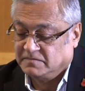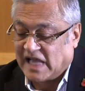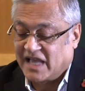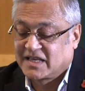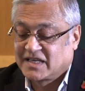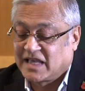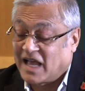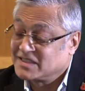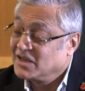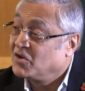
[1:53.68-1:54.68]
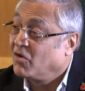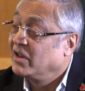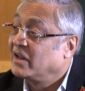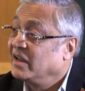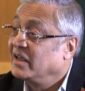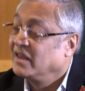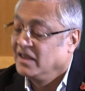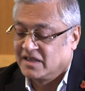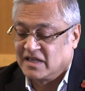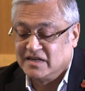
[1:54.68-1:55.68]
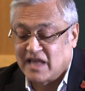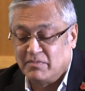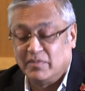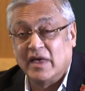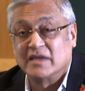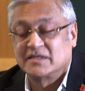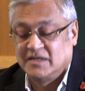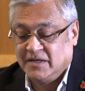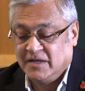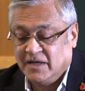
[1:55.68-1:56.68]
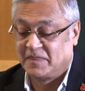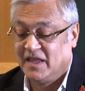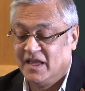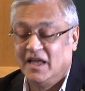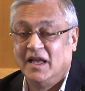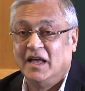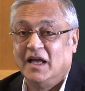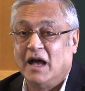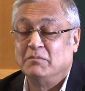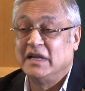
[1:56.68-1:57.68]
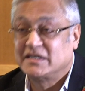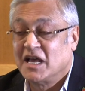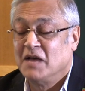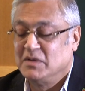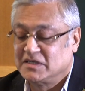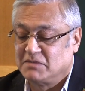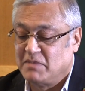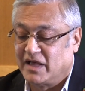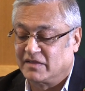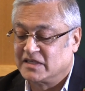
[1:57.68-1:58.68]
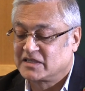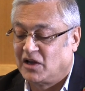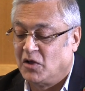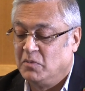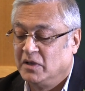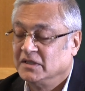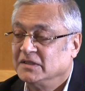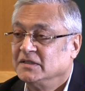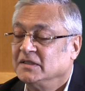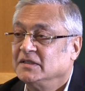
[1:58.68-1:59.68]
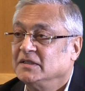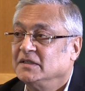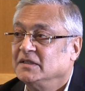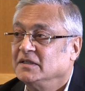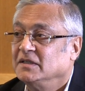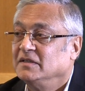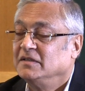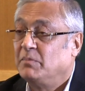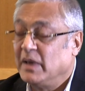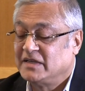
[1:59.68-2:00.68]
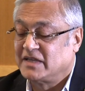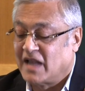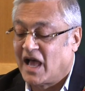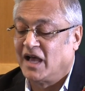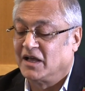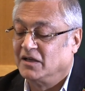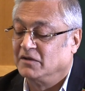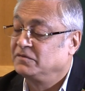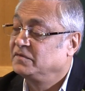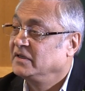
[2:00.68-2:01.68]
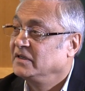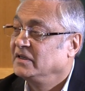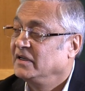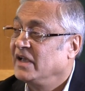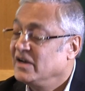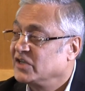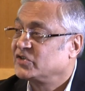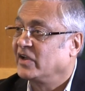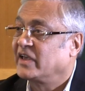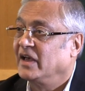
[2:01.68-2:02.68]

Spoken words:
I categorically condemn this. I'm determined to make this club the beating heart of English cricket